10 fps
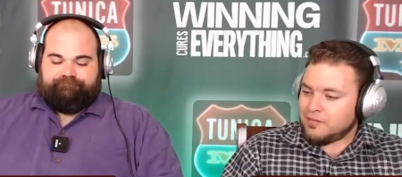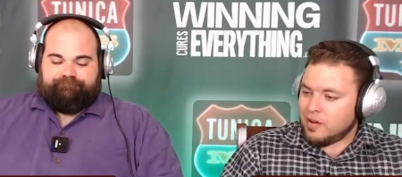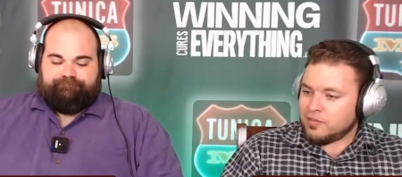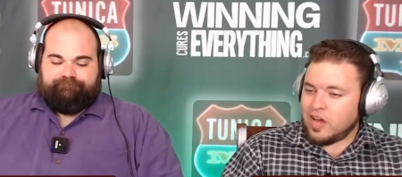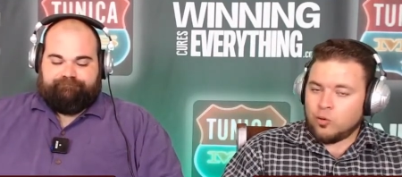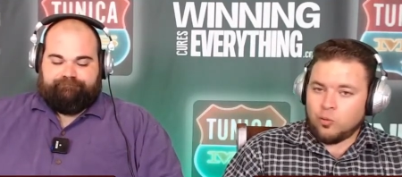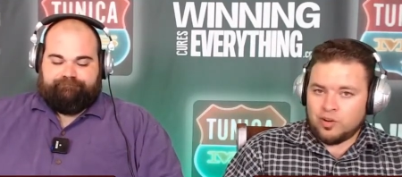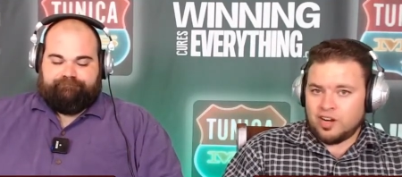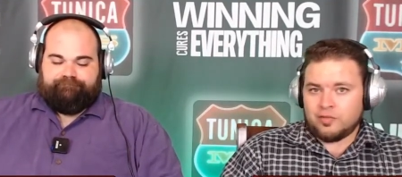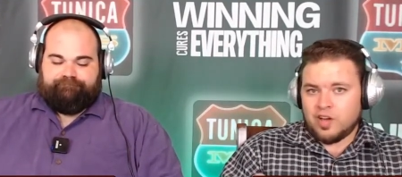Speaker 1: I've got
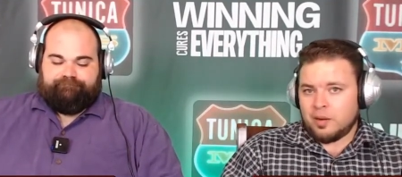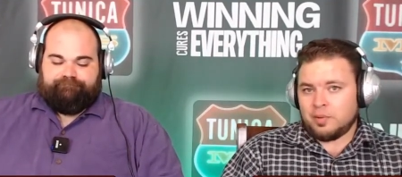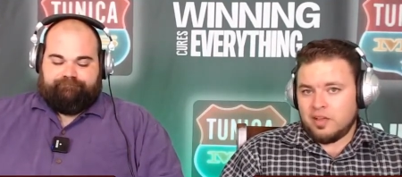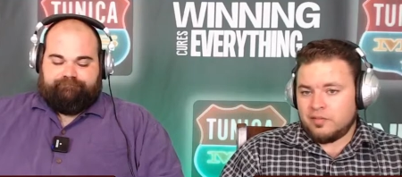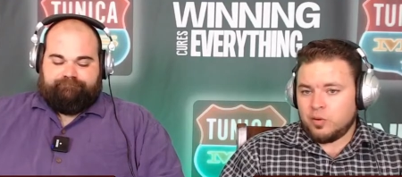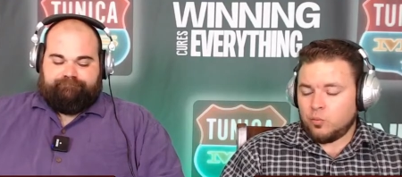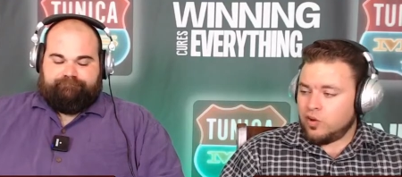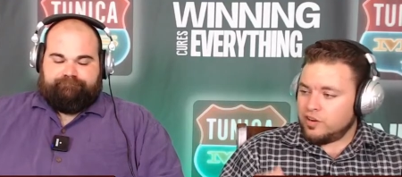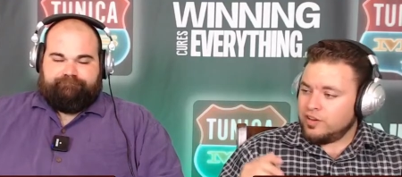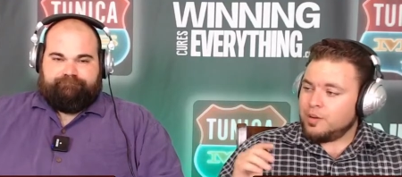Oregon. I've got them eleven and
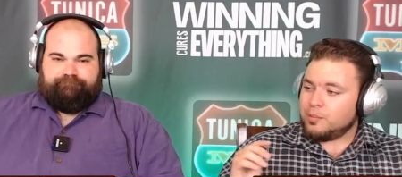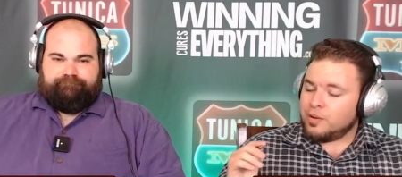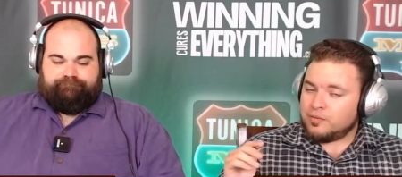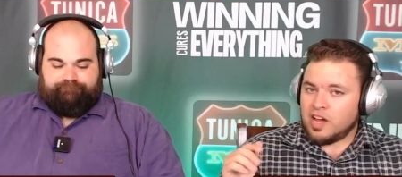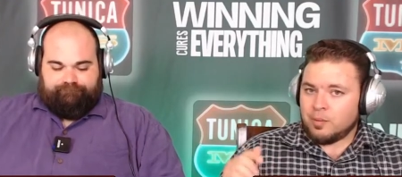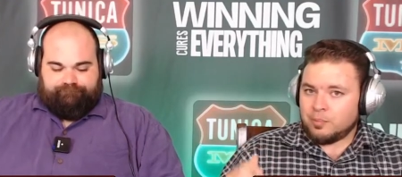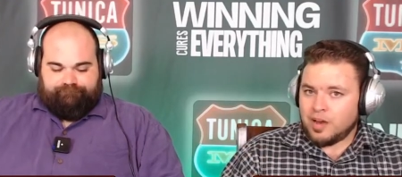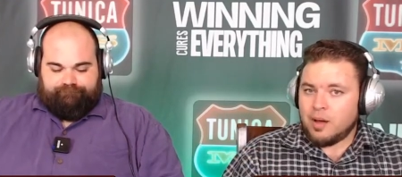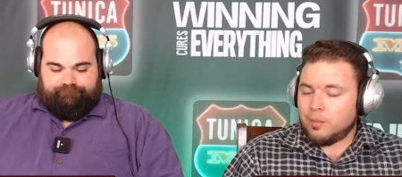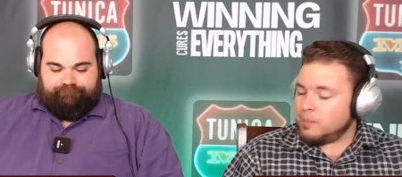one, but I've got them
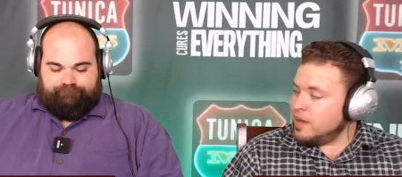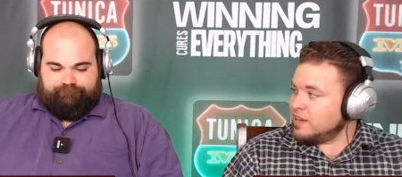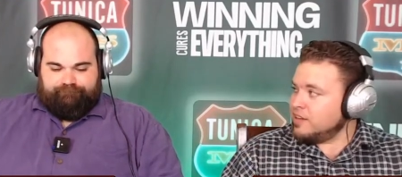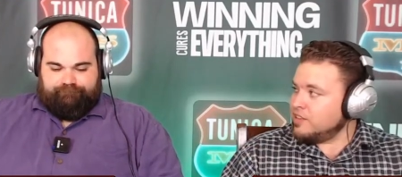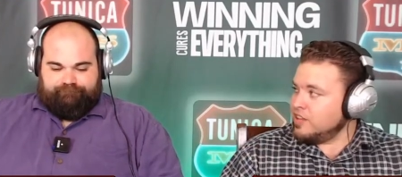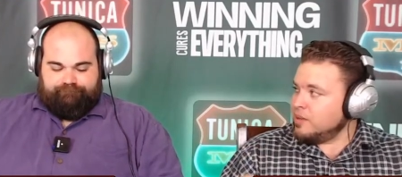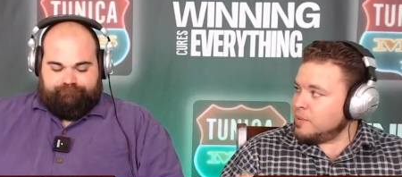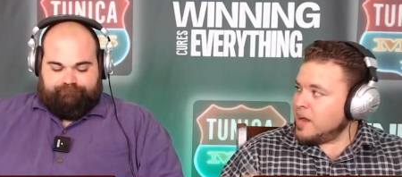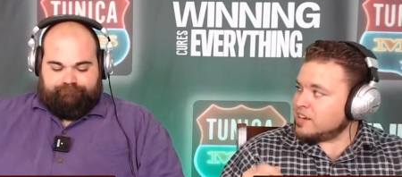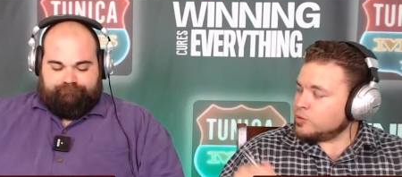not making the
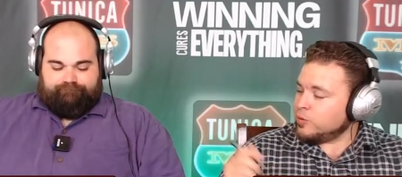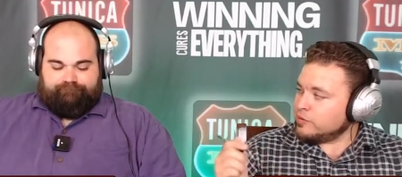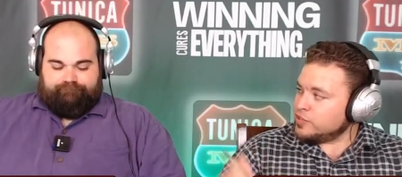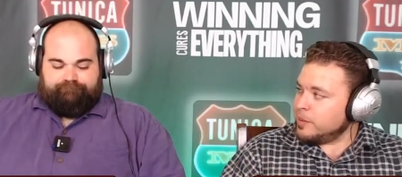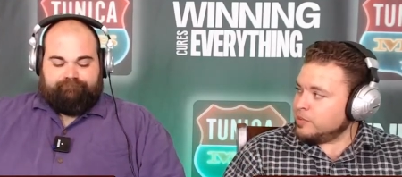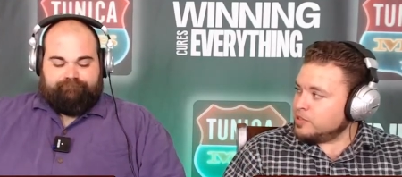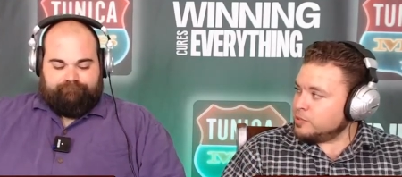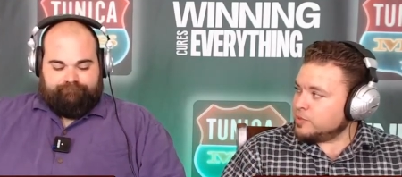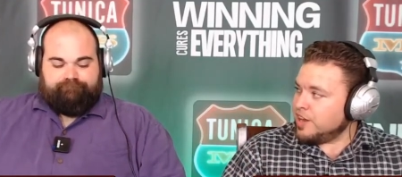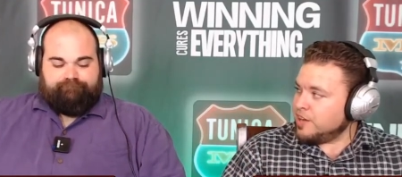Pac-12 championship
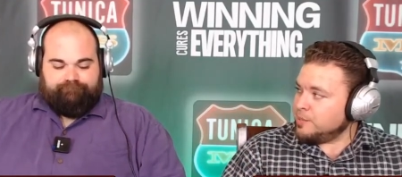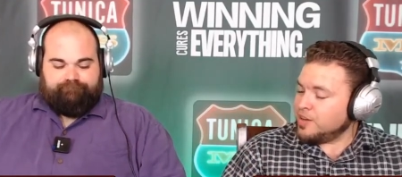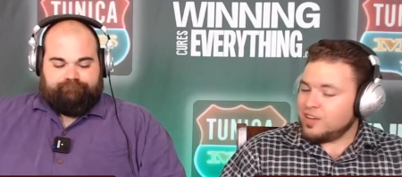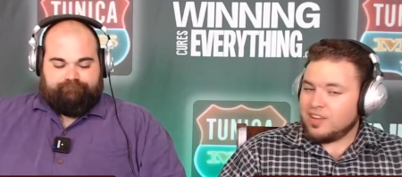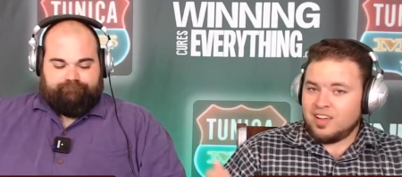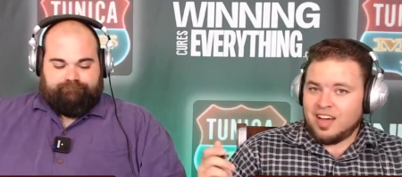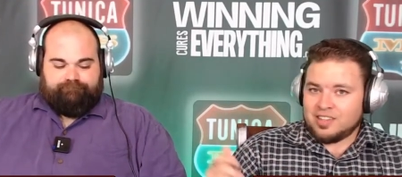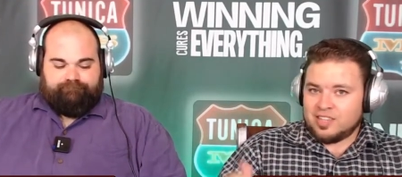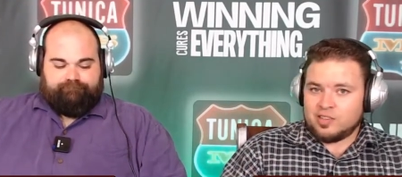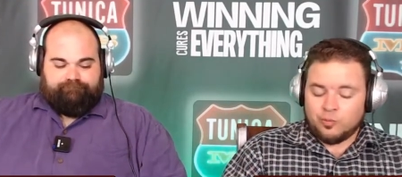game. I
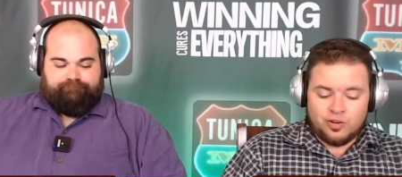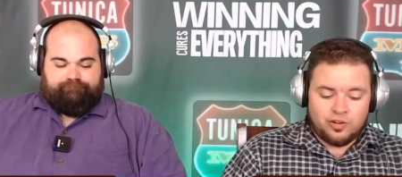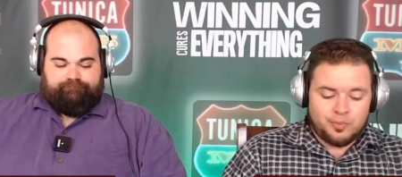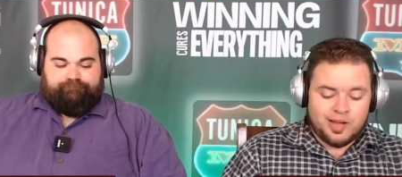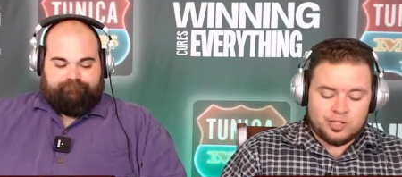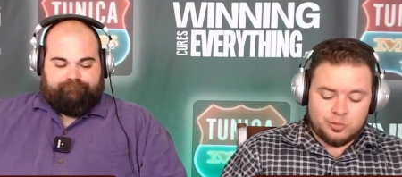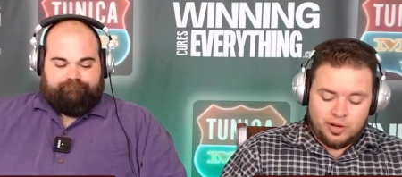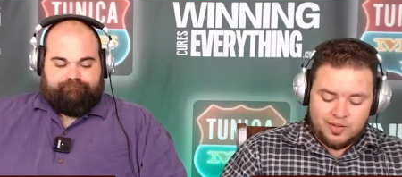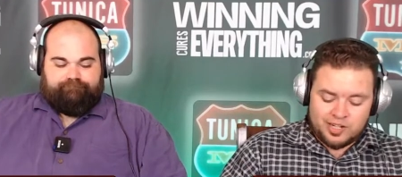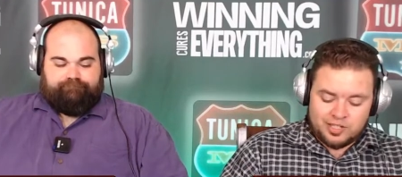think the winner of the Pac 12
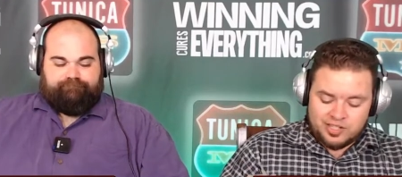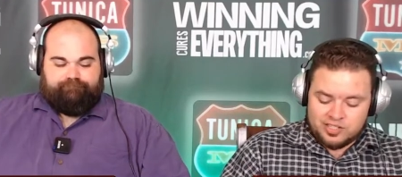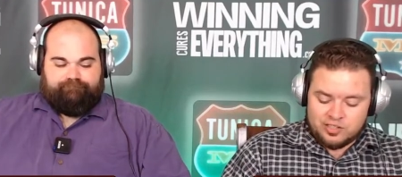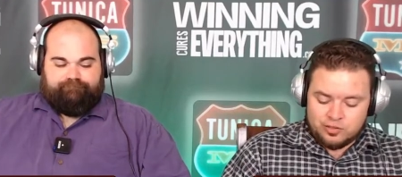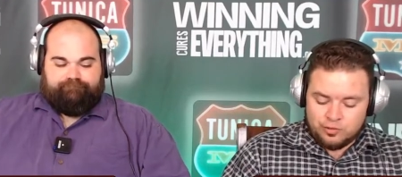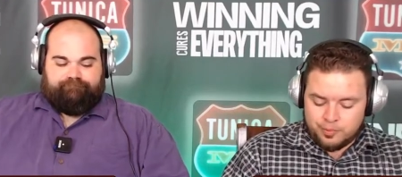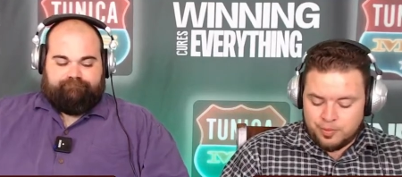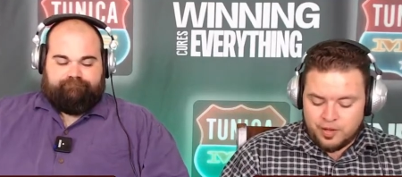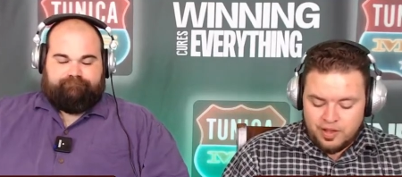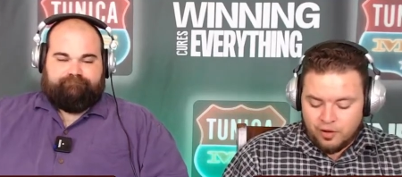actually gets into the
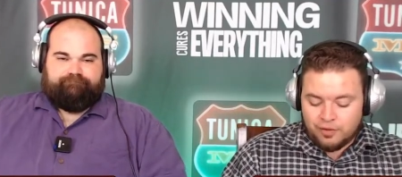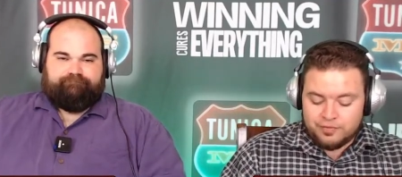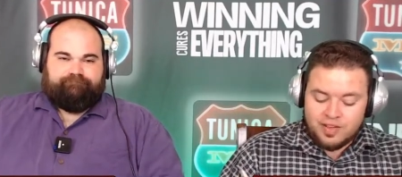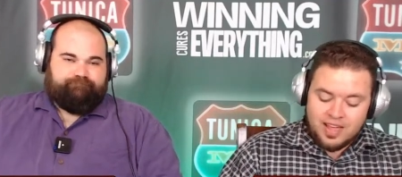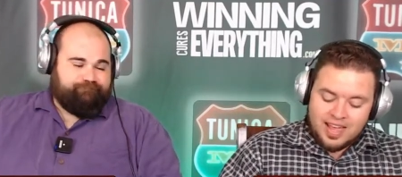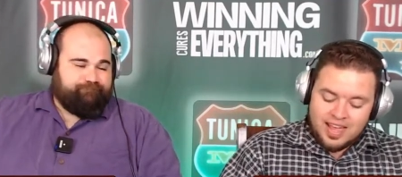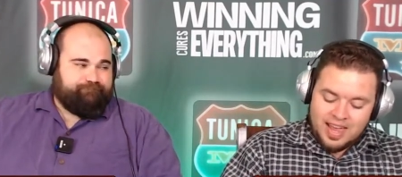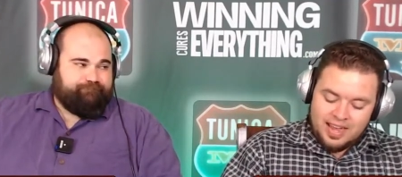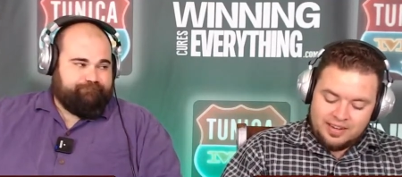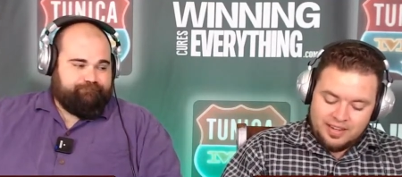playoff.
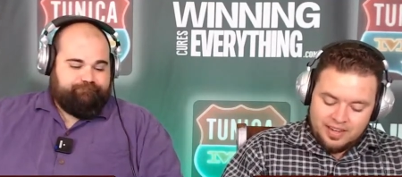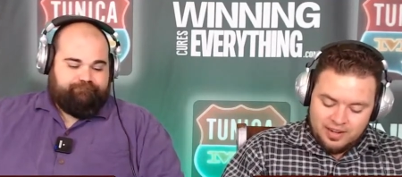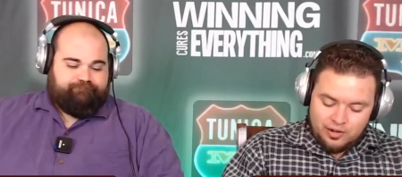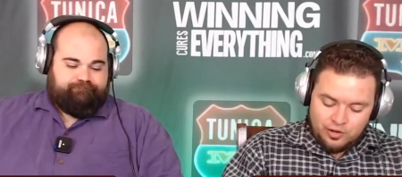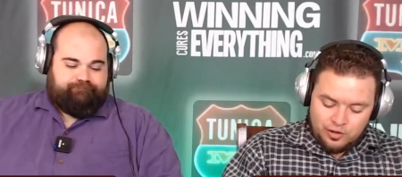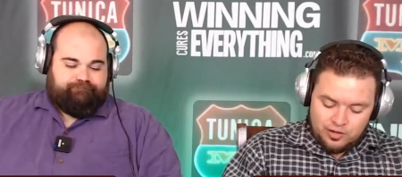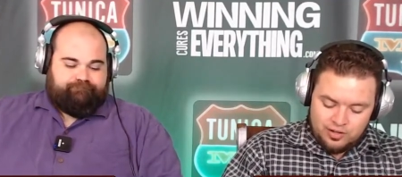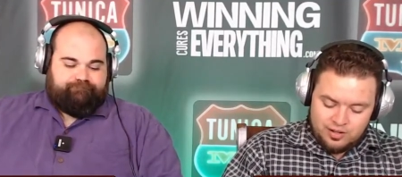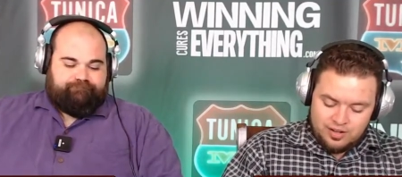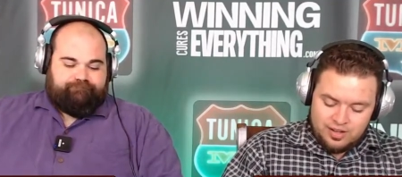And here
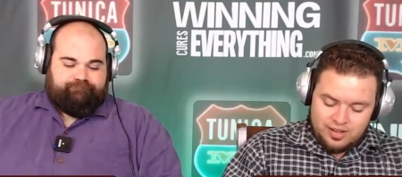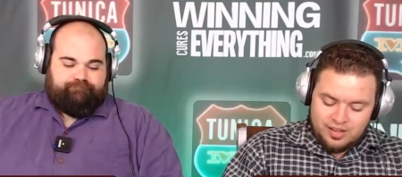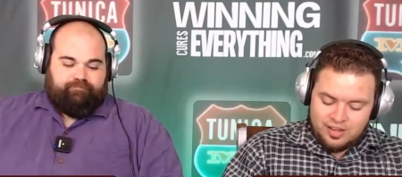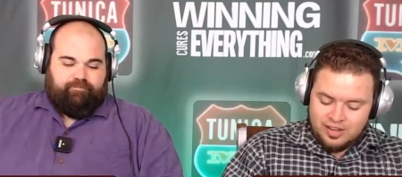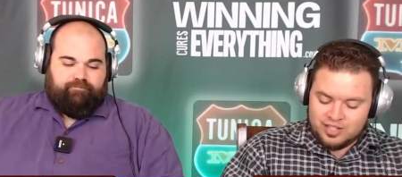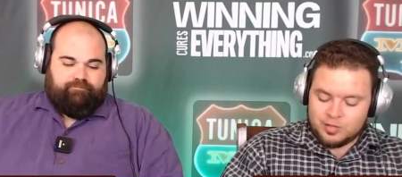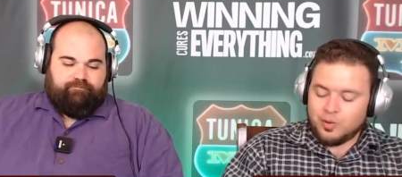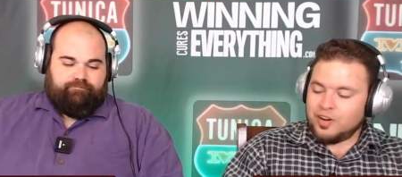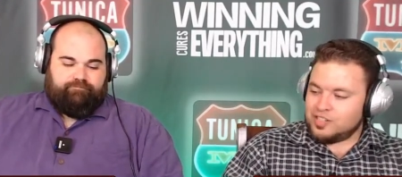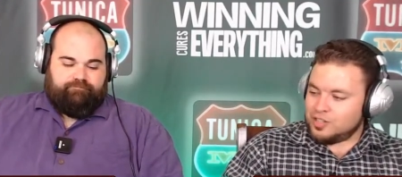is where
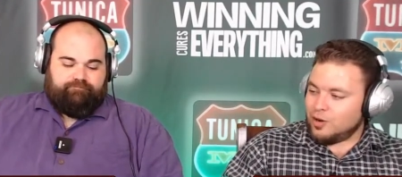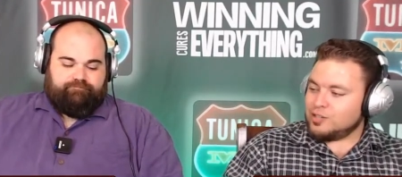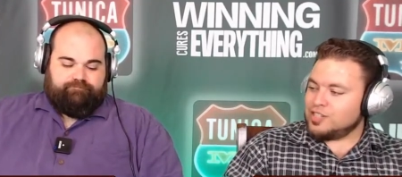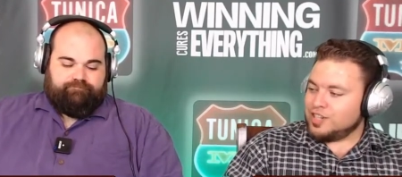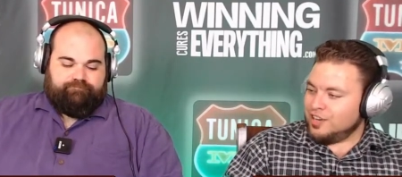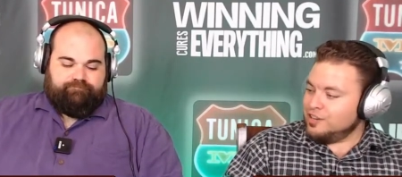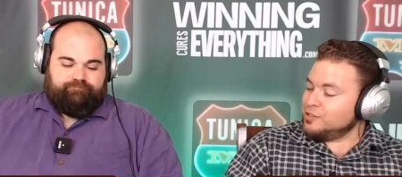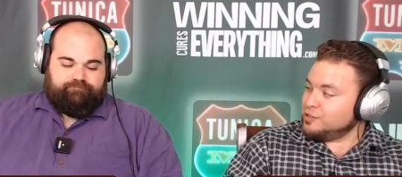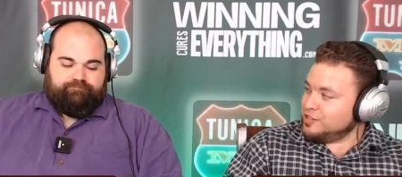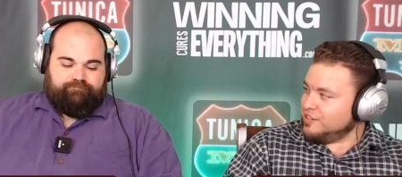it starts to get interesting.